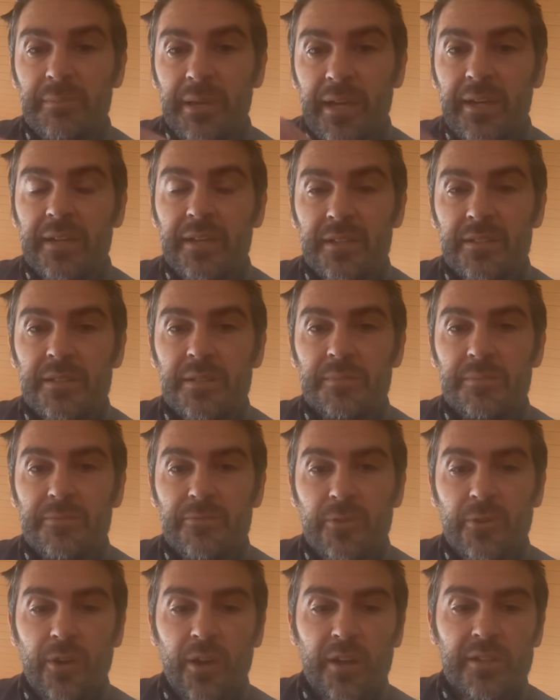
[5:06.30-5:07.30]
mechanism
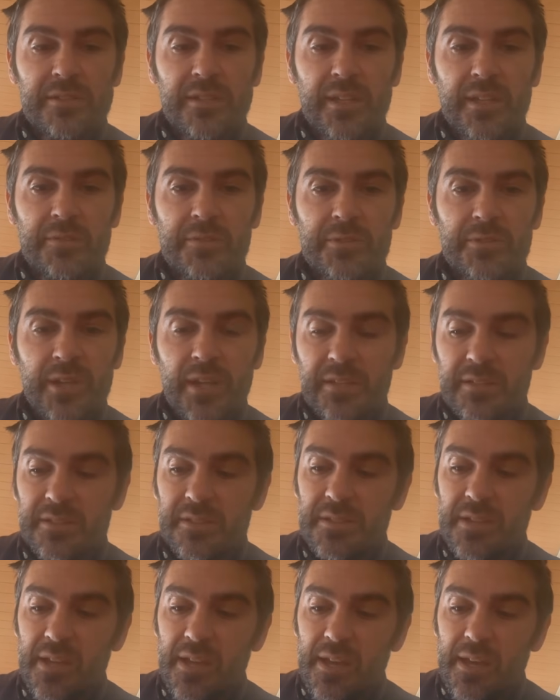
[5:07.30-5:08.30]
for oxidative
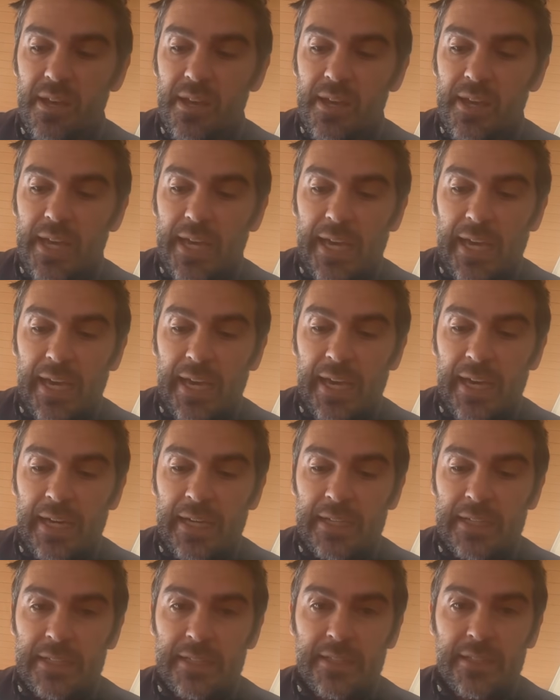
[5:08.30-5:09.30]
stress.
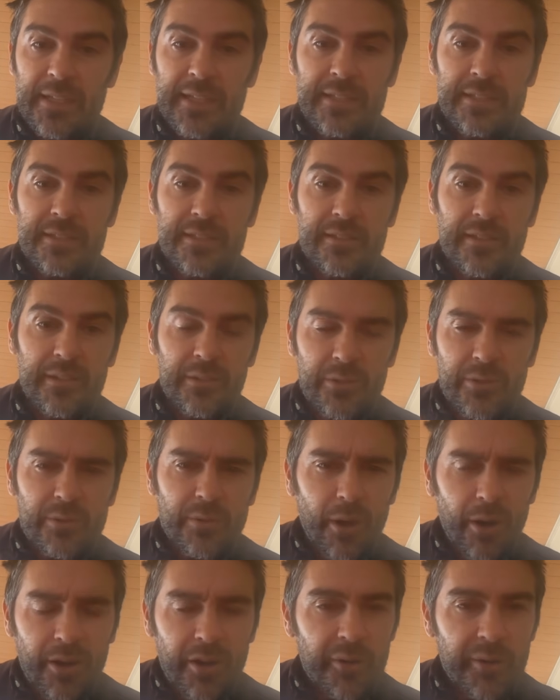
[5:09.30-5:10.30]
And these little
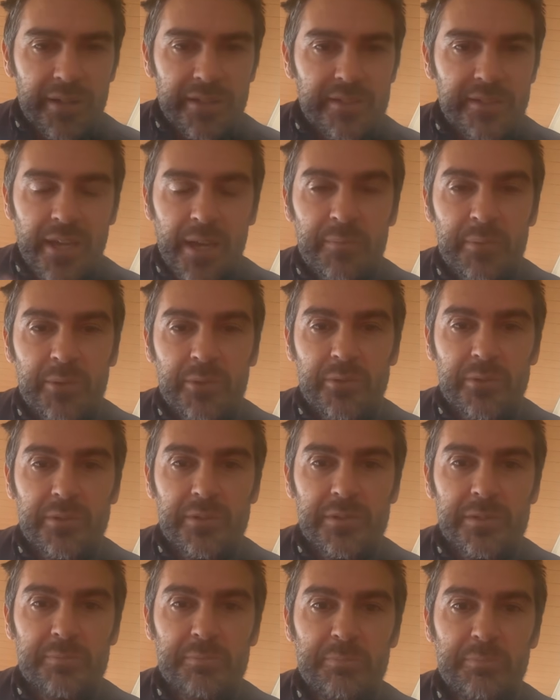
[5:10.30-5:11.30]
ROS
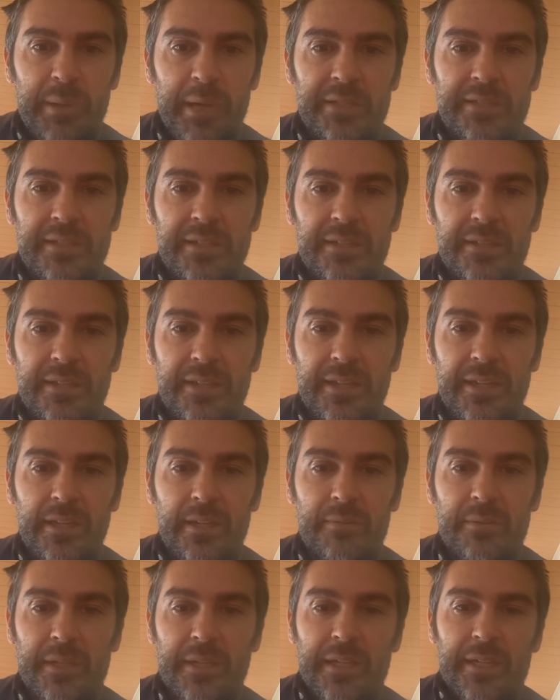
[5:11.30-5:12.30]
chemicals
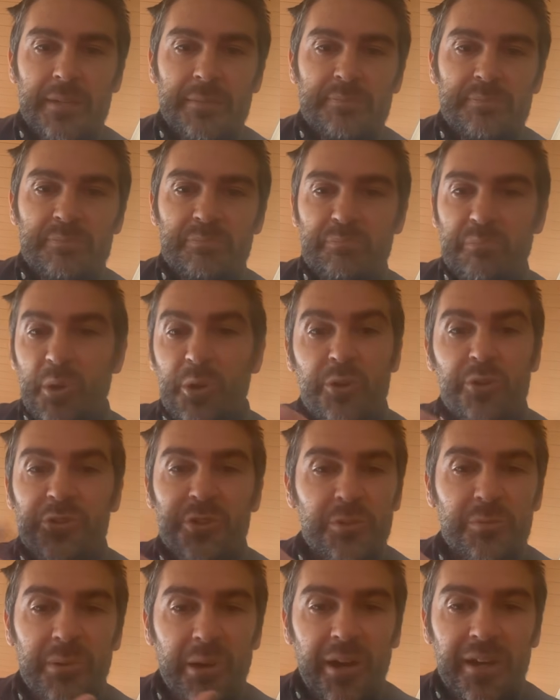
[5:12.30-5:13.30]
basically burn
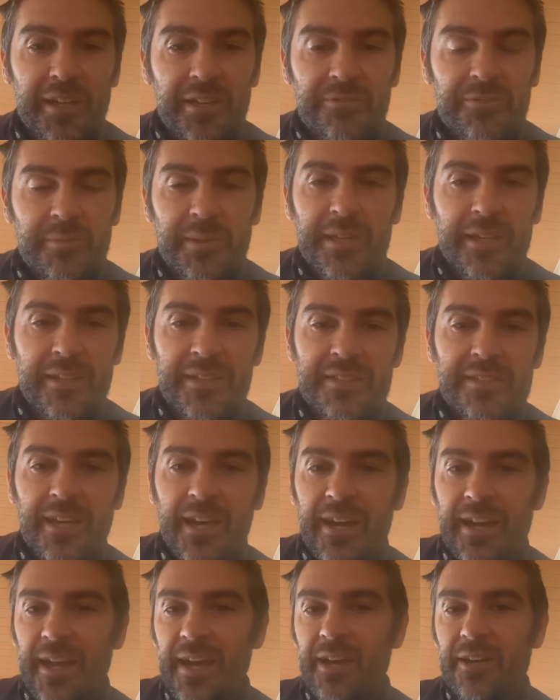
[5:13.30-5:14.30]
your body from the
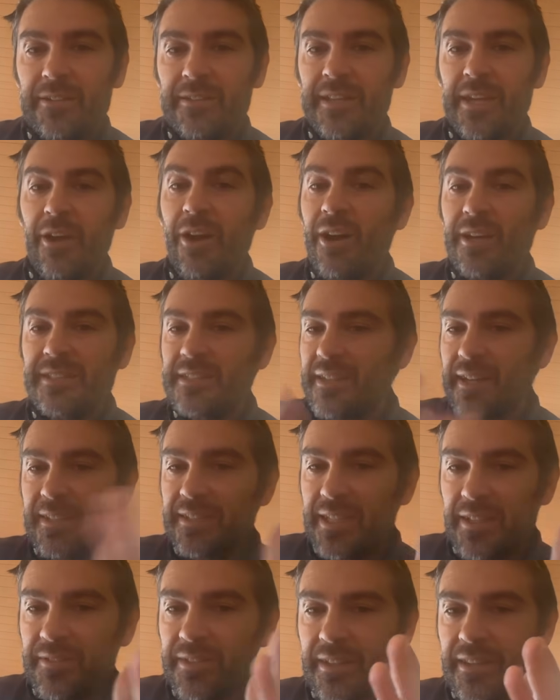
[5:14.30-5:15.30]
inside out. They
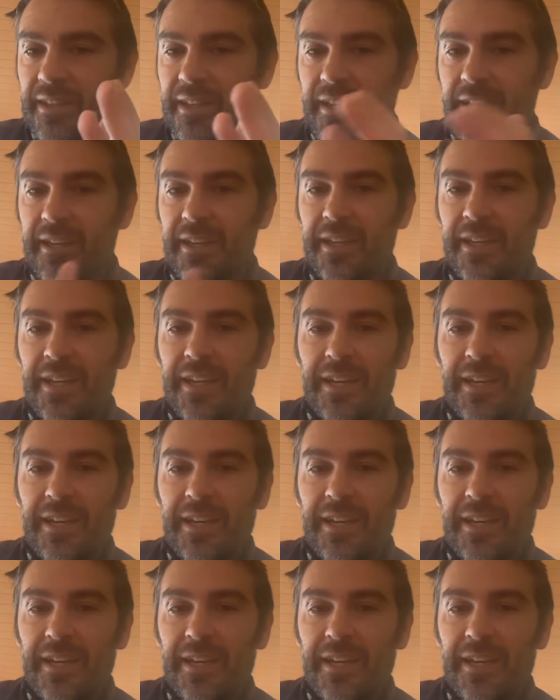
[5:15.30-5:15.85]
oxidize everything.